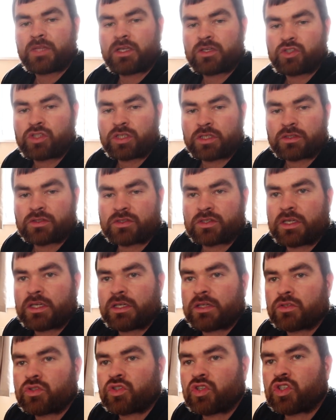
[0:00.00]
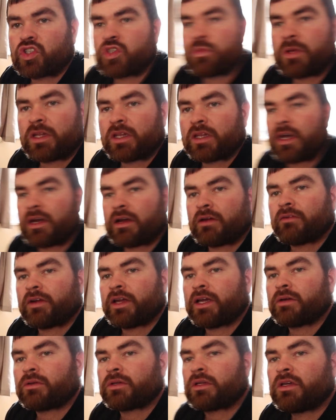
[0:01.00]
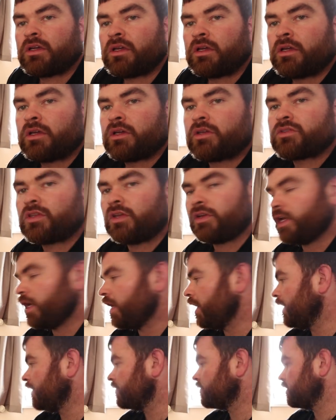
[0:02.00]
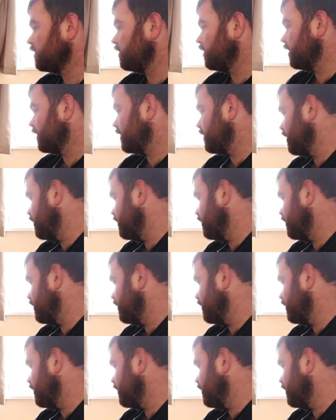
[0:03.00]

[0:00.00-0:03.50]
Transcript: as you can see let's just spin that around so yeah, there's a lot of